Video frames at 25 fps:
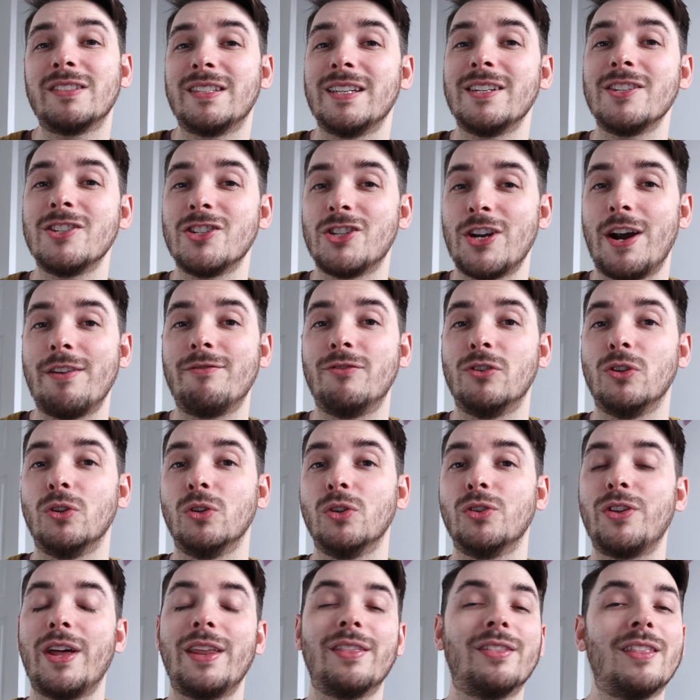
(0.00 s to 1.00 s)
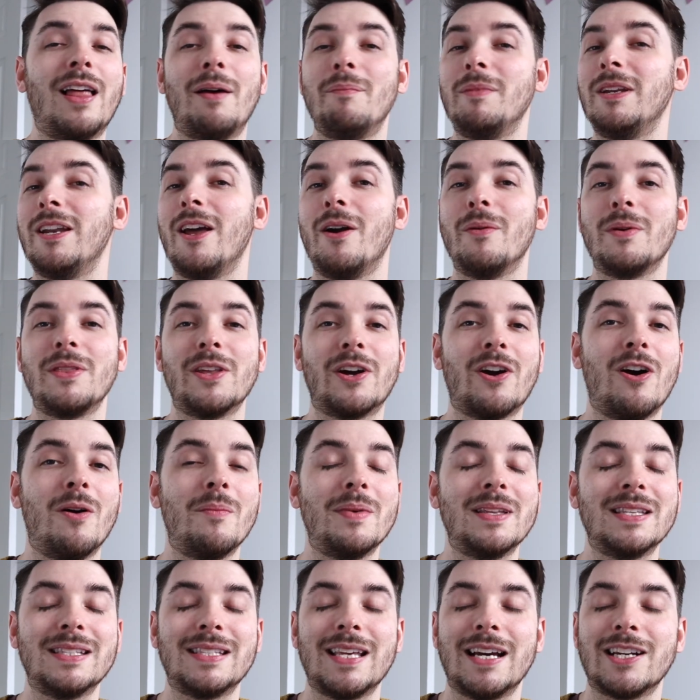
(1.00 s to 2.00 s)
in general, then let me know in the
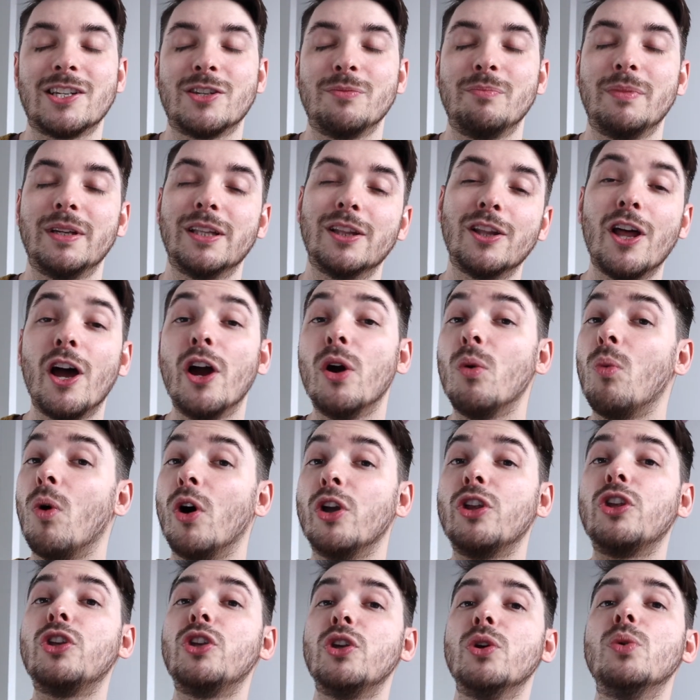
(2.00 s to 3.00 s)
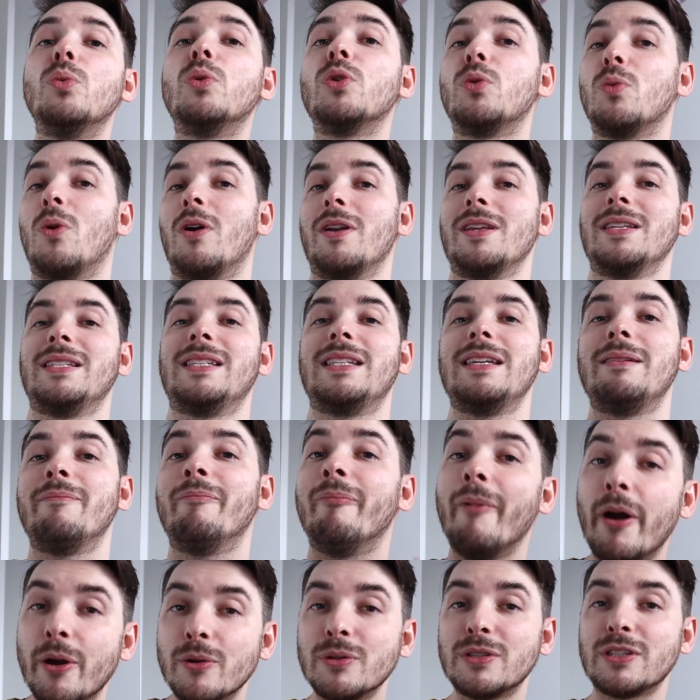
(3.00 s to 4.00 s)
comment section below what you would want to see
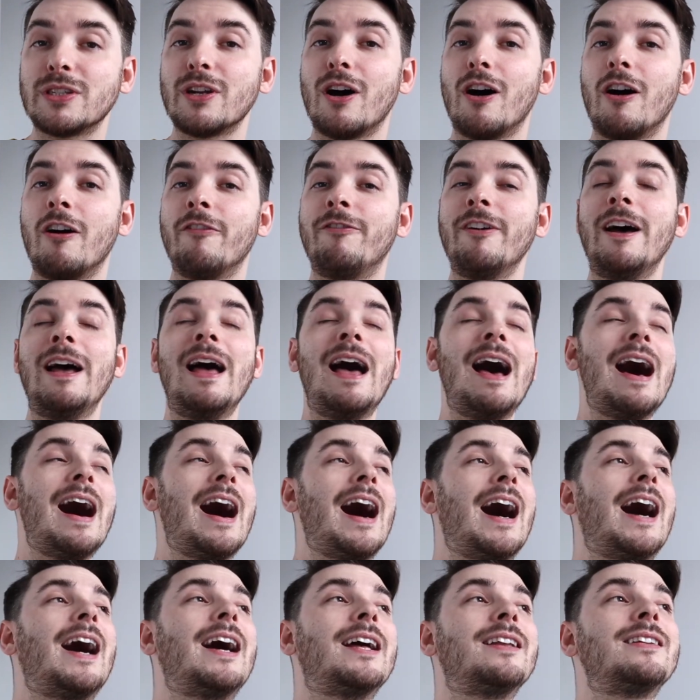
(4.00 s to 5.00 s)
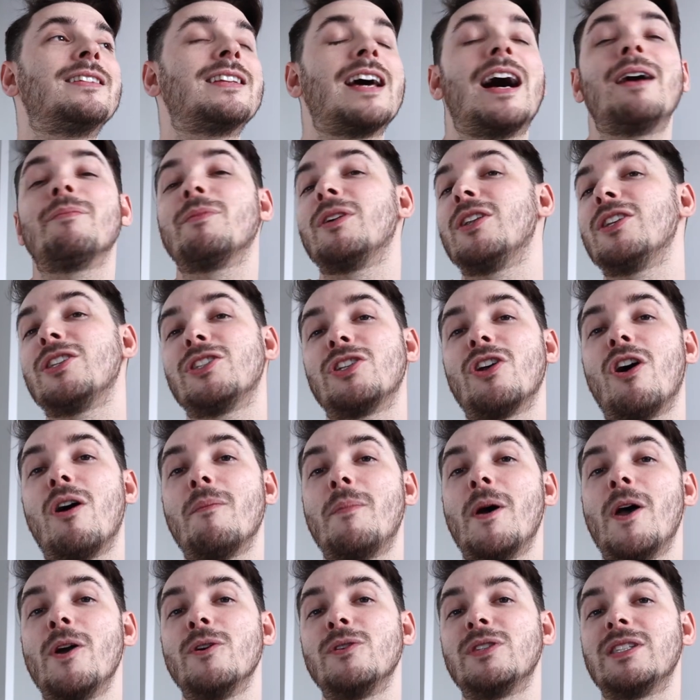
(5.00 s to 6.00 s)
most of, and I'm going to start
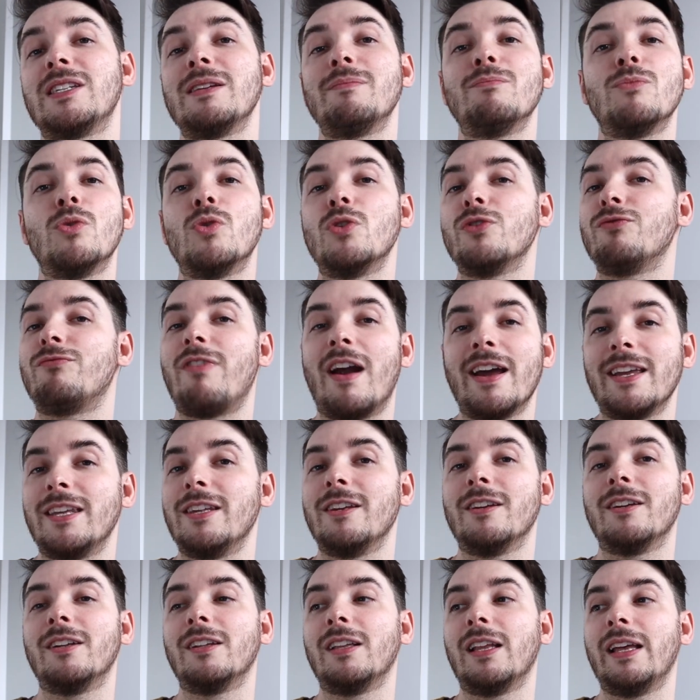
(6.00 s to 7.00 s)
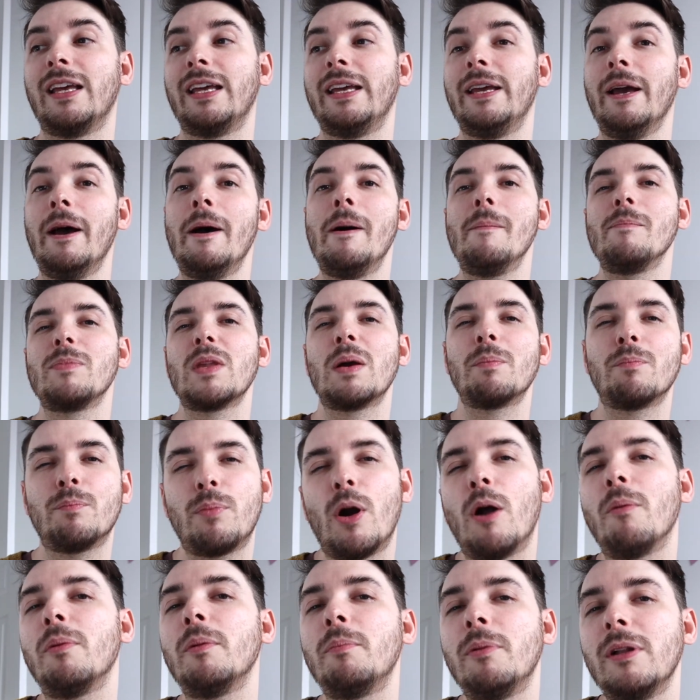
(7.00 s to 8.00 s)
posting more regularly,
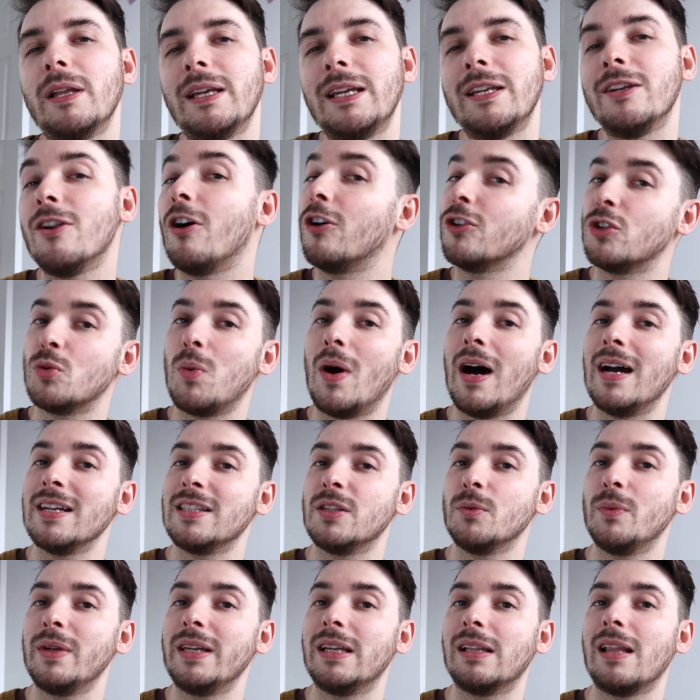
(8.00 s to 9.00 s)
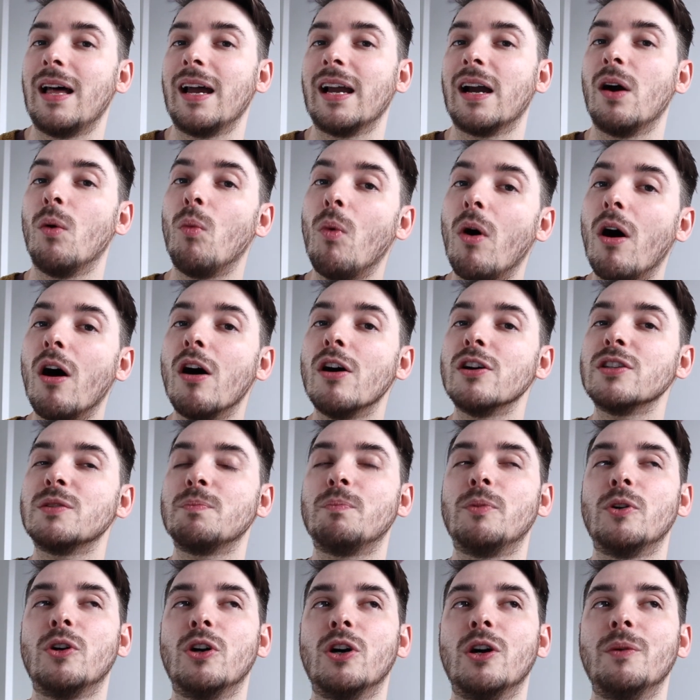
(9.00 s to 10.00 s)
probably not twice a week like I was,
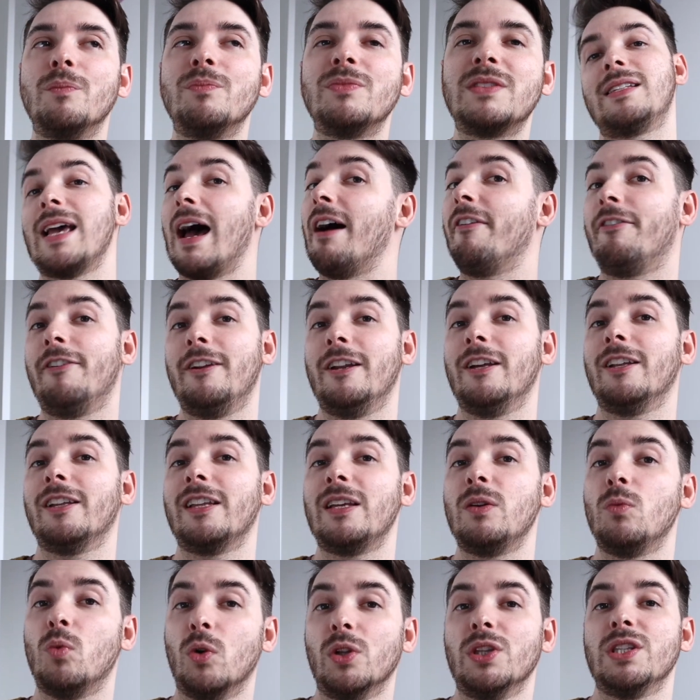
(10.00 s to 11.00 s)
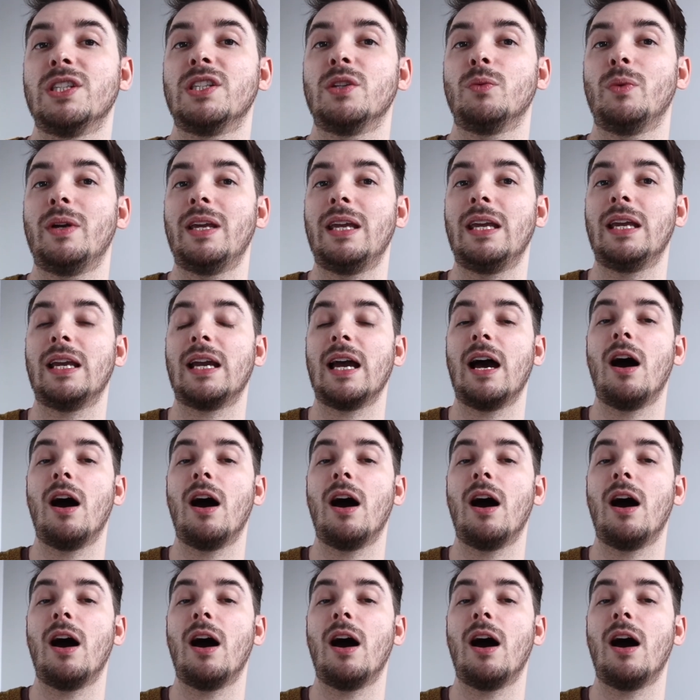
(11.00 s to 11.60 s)
but definitely once a week.